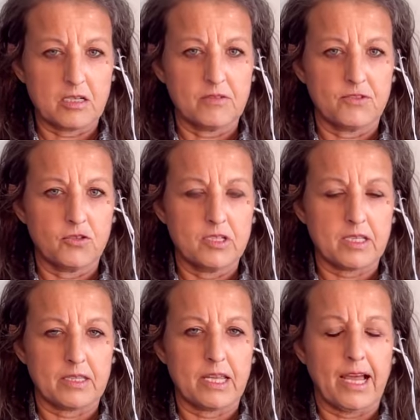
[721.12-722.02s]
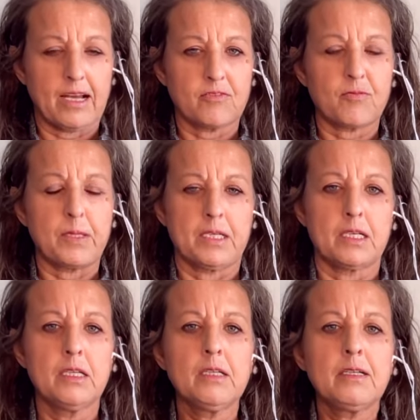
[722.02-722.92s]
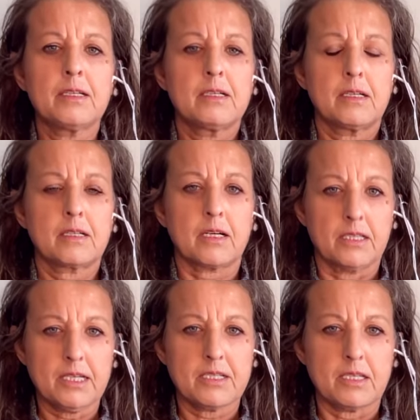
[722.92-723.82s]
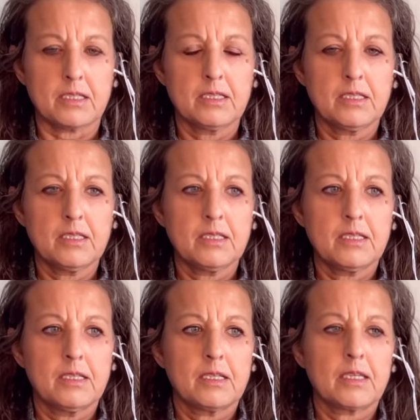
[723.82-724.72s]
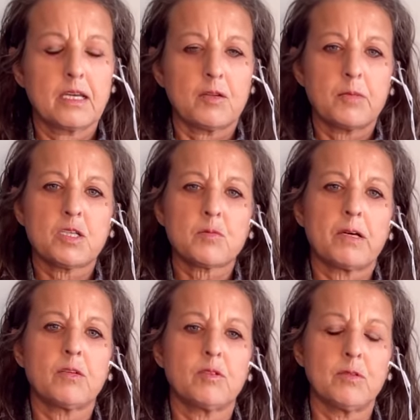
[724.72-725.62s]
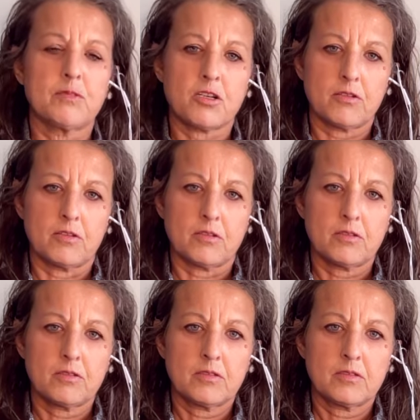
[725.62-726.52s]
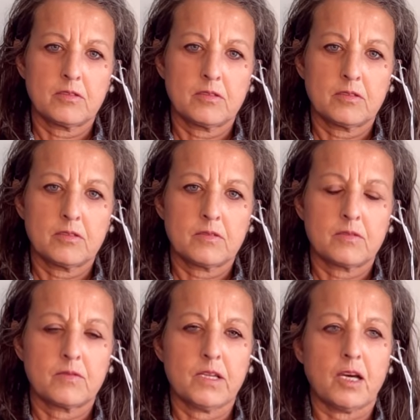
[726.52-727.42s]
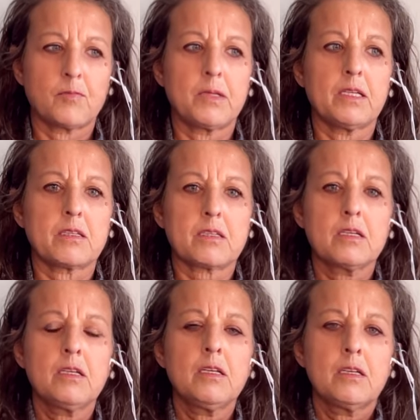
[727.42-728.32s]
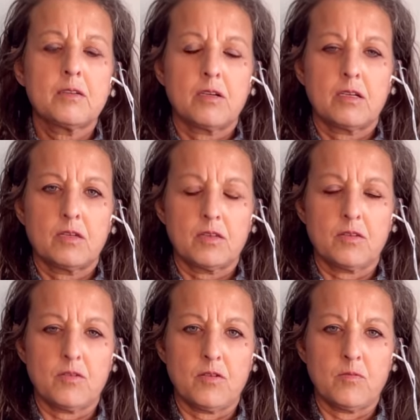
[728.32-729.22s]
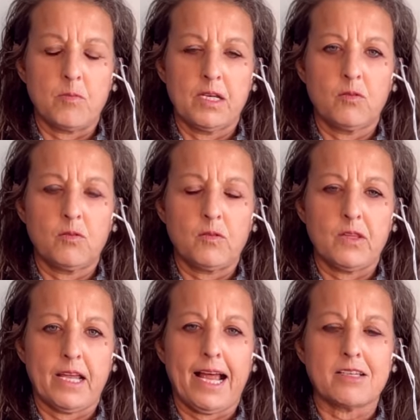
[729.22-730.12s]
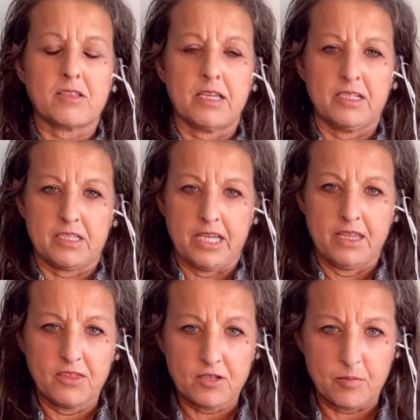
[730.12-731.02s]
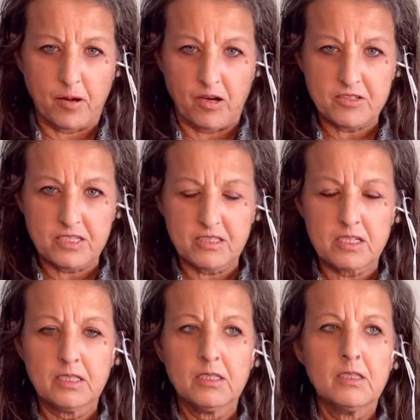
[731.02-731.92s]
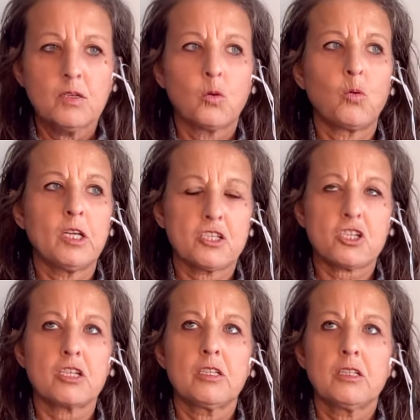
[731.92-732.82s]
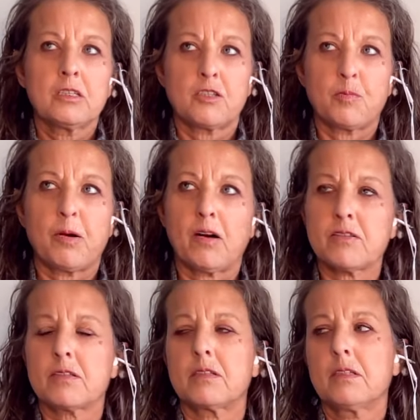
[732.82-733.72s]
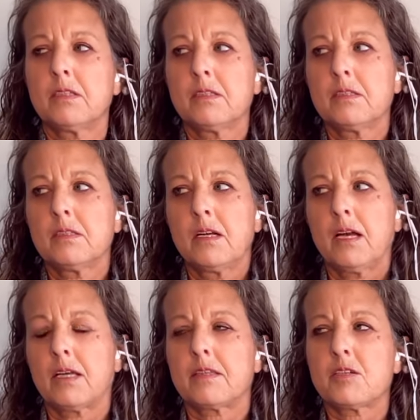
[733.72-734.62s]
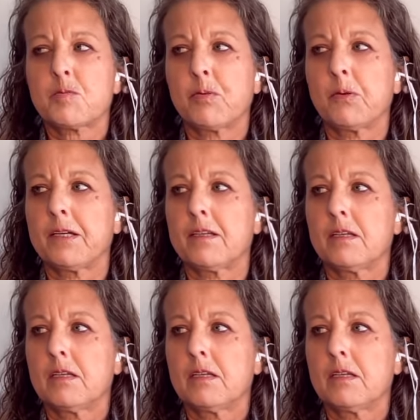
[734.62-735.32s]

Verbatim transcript: of duties that they have been collecting, that means money will be returned. That means money that is in the deposit, which the deposit at this point,